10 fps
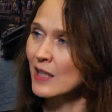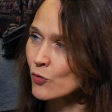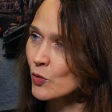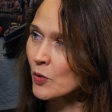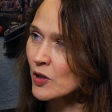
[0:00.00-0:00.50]
an
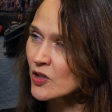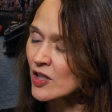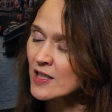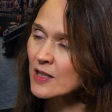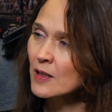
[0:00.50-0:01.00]

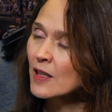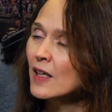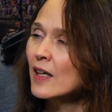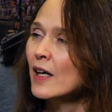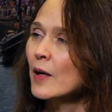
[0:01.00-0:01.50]
anthropologist.
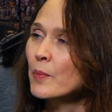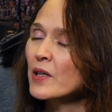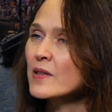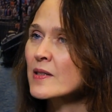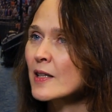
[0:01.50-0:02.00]

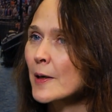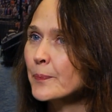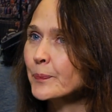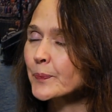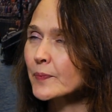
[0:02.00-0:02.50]
But
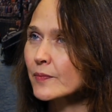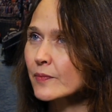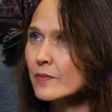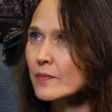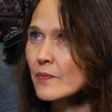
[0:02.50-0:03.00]

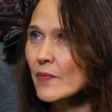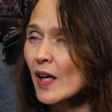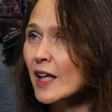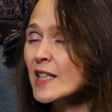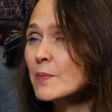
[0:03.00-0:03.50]

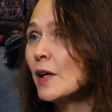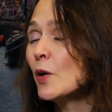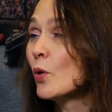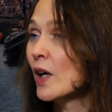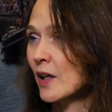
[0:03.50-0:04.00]
I guess my
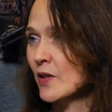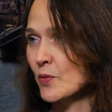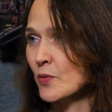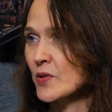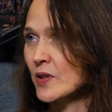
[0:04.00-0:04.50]
work has
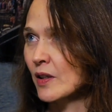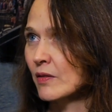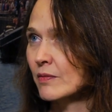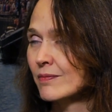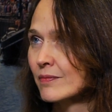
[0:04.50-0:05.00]

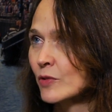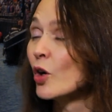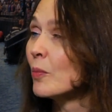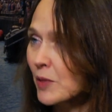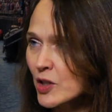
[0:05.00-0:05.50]
also
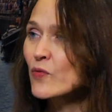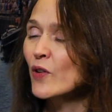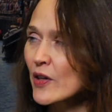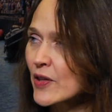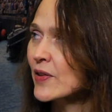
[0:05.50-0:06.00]
gone much
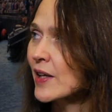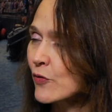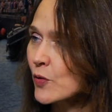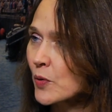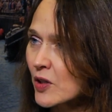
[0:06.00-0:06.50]
further than
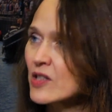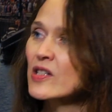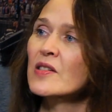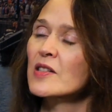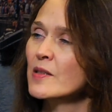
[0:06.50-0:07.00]

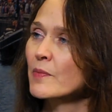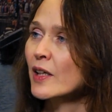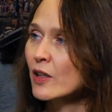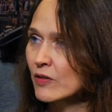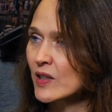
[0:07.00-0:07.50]
anthropology since my
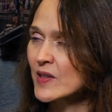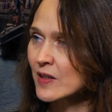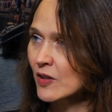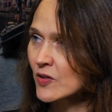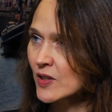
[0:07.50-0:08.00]
career
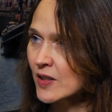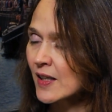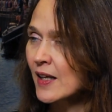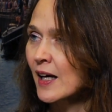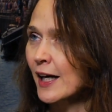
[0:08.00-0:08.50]
started.
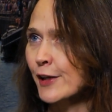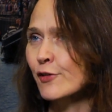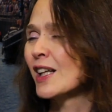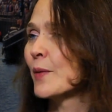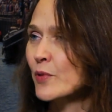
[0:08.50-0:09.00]
And
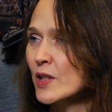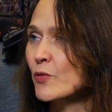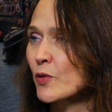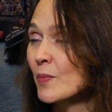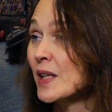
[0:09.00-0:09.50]
I've collaborated
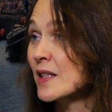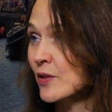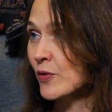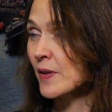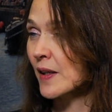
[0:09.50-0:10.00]
with many
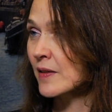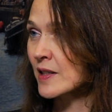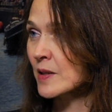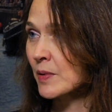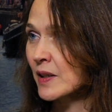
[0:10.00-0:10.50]
different
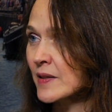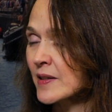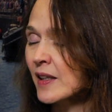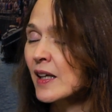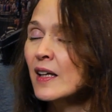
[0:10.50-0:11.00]

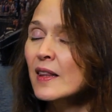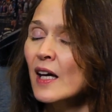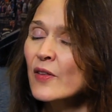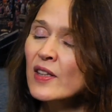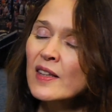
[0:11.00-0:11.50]
disciplines. And
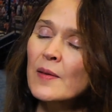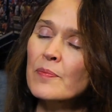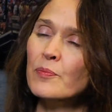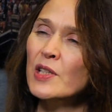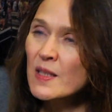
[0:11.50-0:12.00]
I think
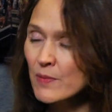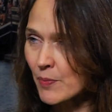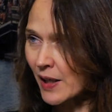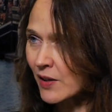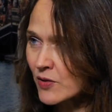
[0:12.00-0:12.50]
that brings me
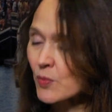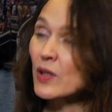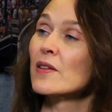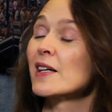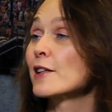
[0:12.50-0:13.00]
back to
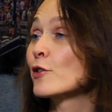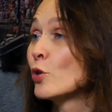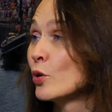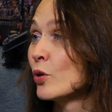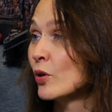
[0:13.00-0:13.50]
one of the other
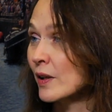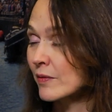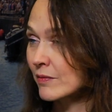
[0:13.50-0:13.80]
core